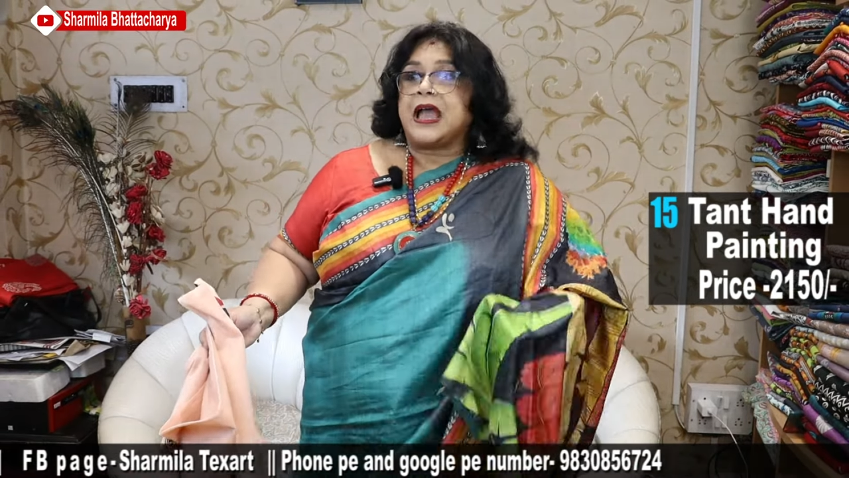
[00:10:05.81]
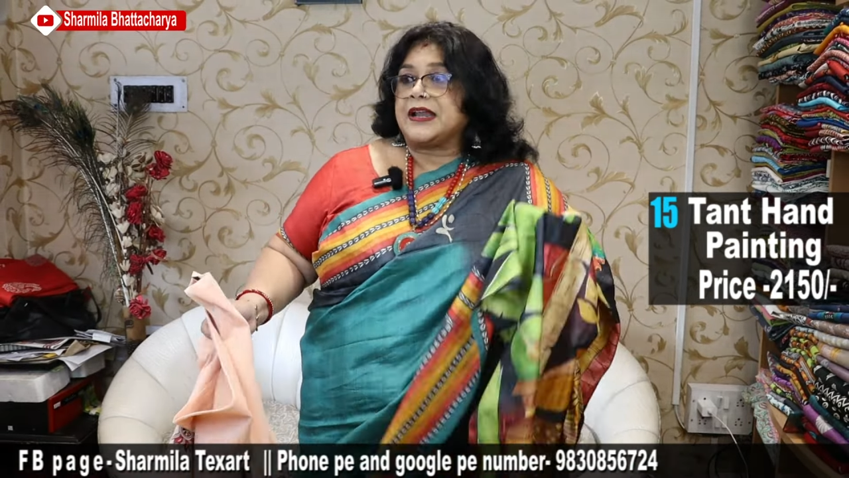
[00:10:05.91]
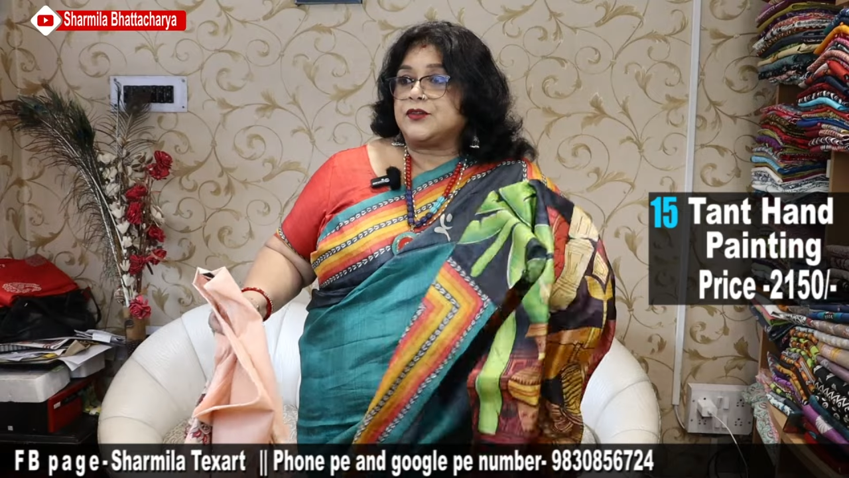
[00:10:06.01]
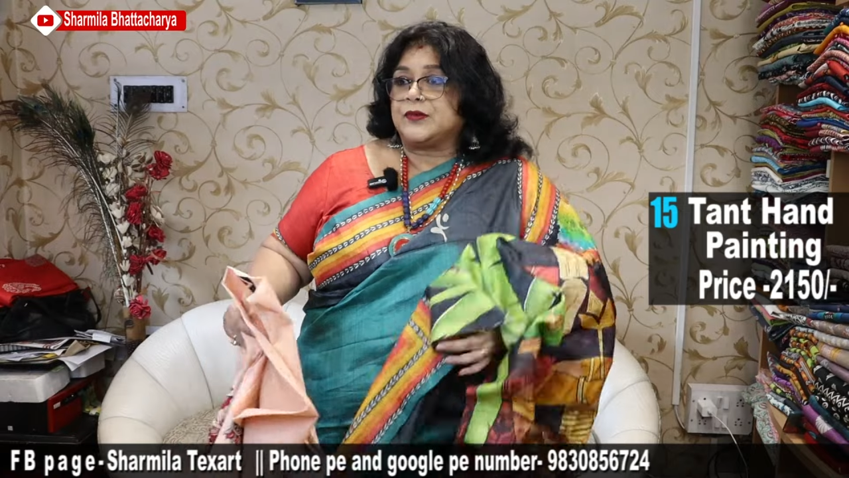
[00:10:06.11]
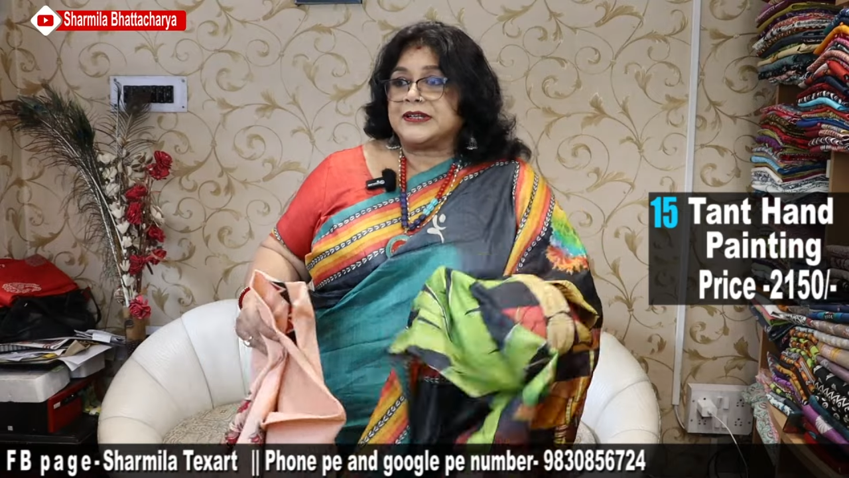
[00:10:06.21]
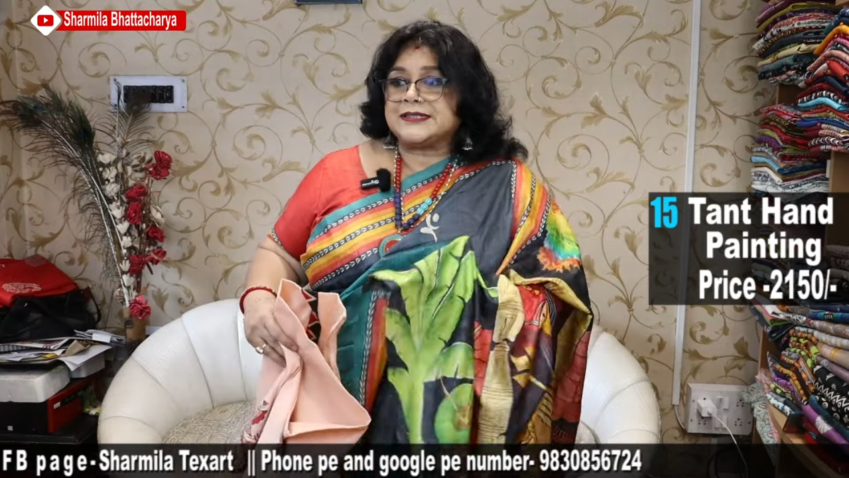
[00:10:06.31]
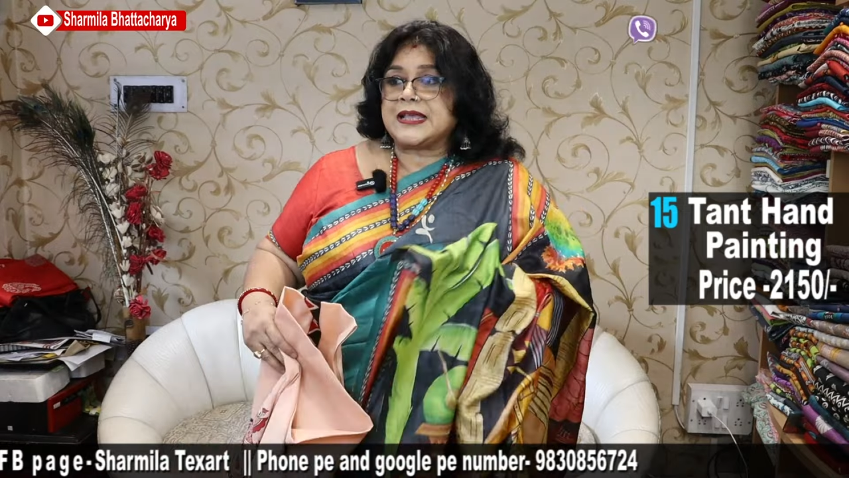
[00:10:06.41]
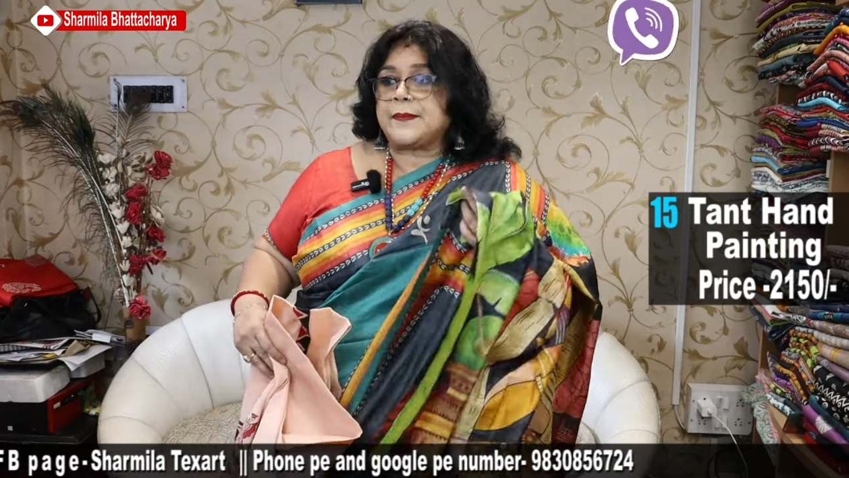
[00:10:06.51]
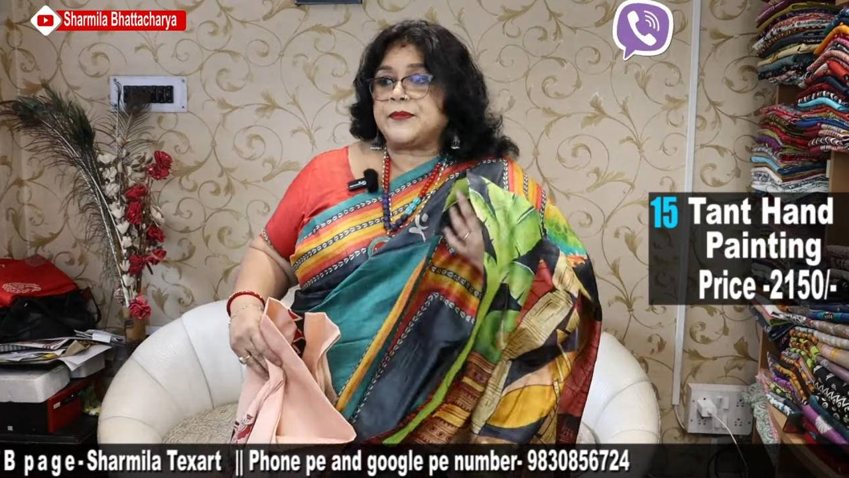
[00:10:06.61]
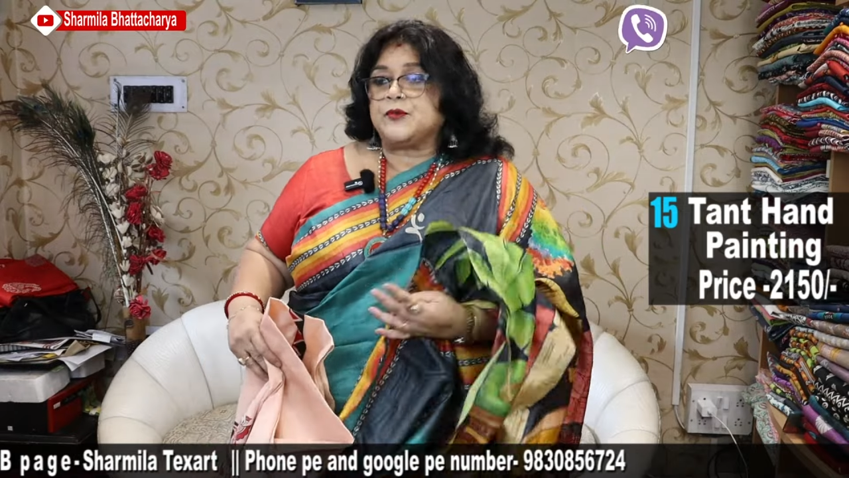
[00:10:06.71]
At
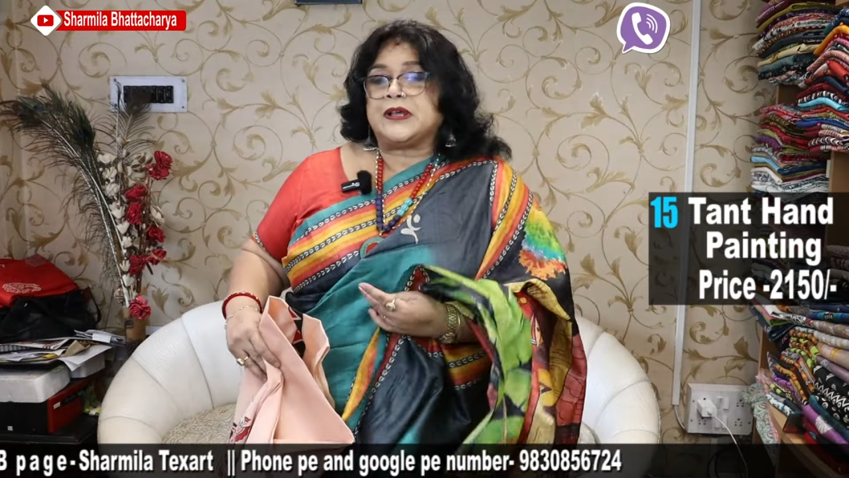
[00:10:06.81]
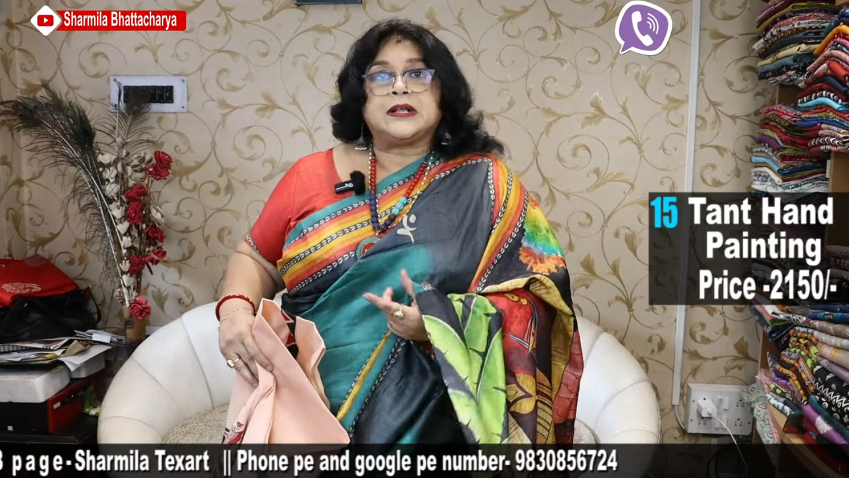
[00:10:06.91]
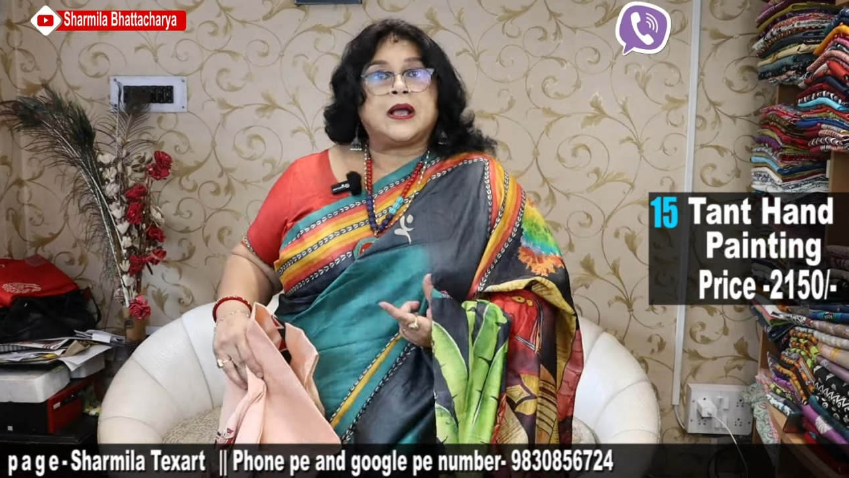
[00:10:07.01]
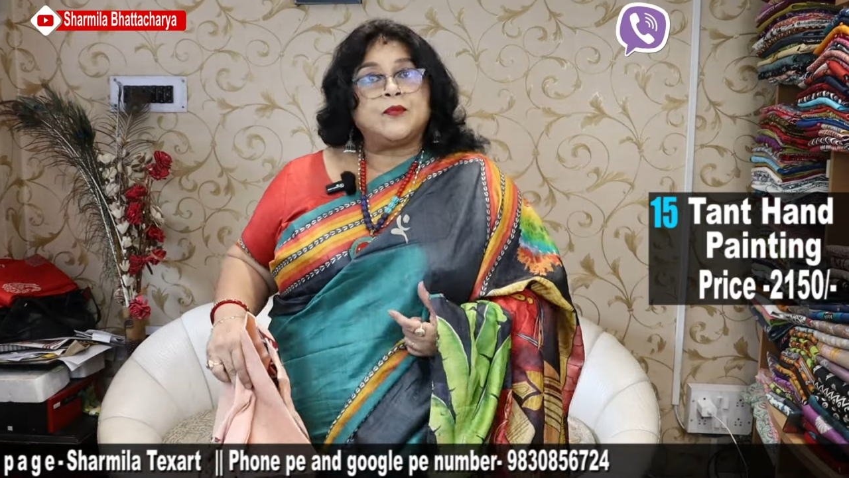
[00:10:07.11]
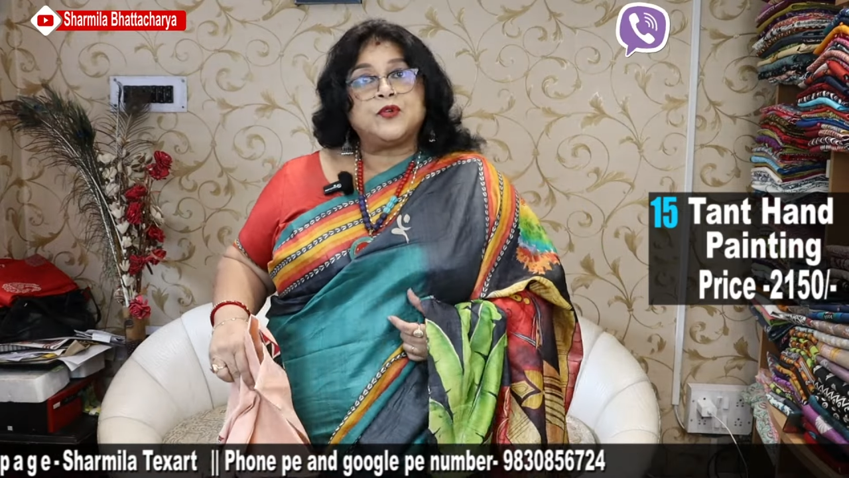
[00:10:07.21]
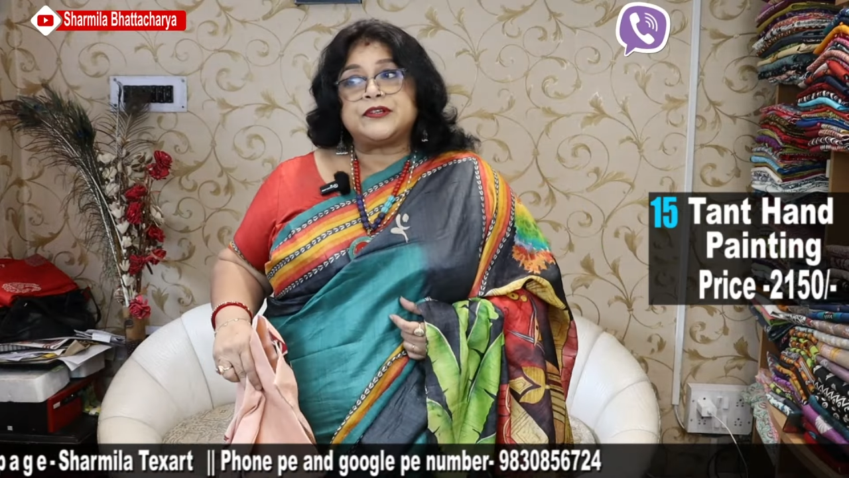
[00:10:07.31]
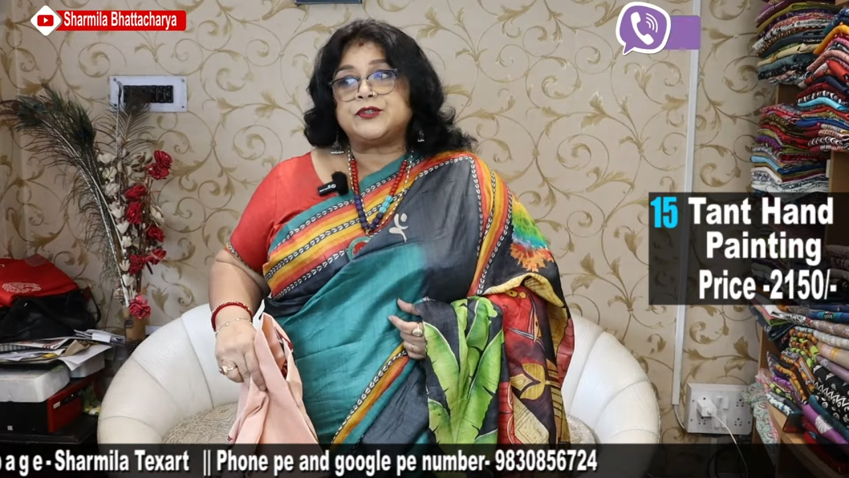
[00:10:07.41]
WhatsApp, you can come over